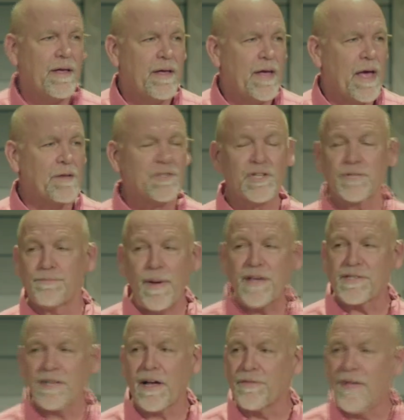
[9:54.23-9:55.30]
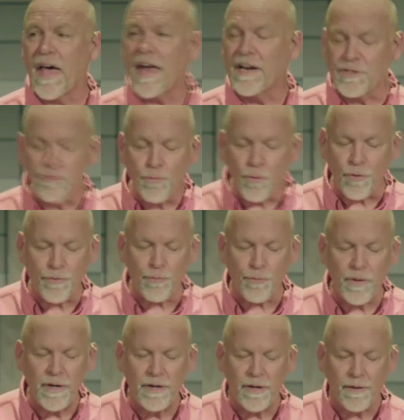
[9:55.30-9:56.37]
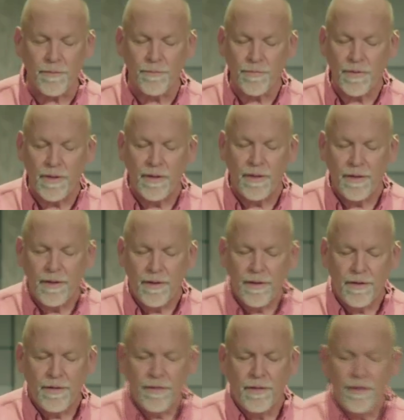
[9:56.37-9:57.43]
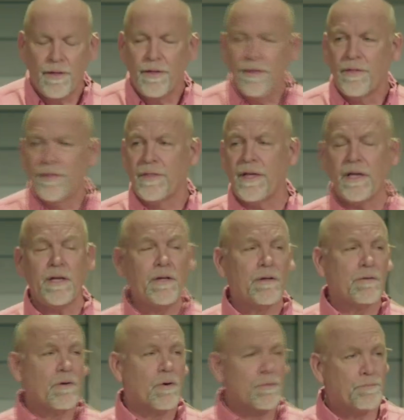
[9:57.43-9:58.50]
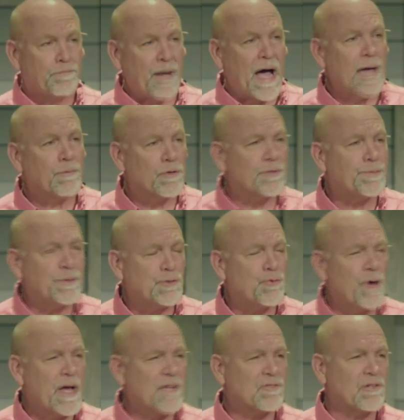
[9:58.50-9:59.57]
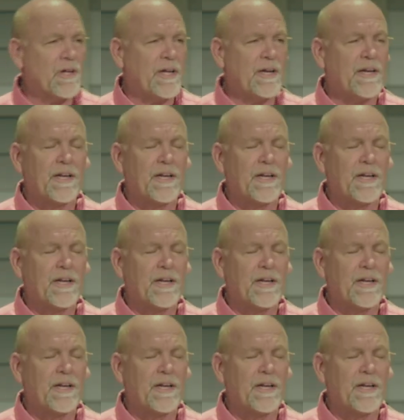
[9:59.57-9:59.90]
And just based on that, it's worth reading. The Bible has been translated